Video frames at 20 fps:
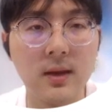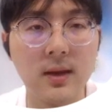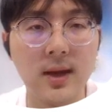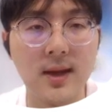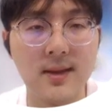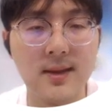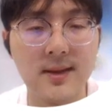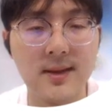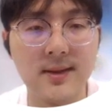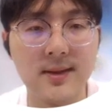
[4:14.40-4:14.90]

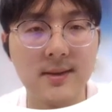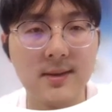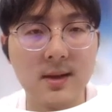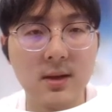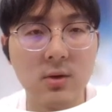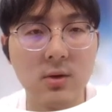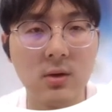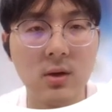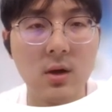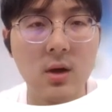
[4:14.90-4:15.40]
And this is the
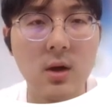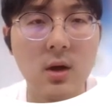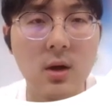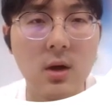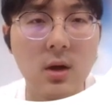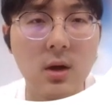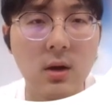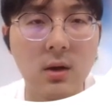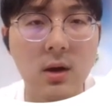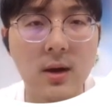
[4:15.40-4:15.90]

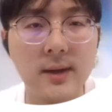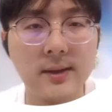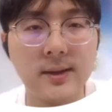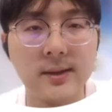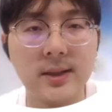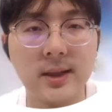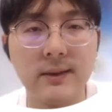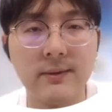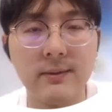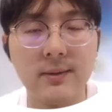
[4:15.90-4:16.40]

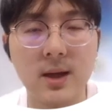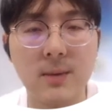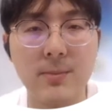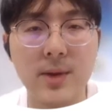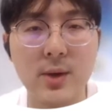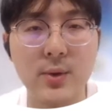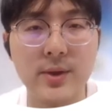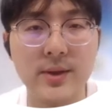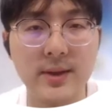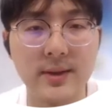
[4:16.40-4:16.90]
qualitative
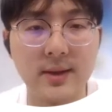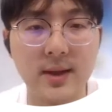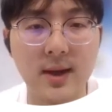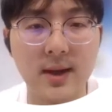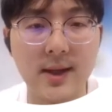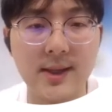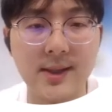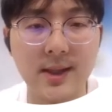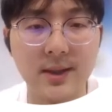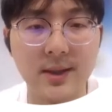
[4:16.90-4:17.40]
comparison
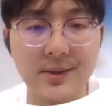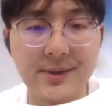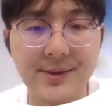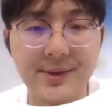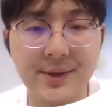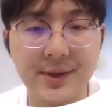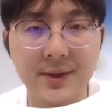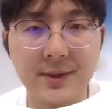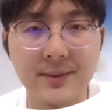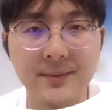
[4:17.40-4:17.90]
on ACDC.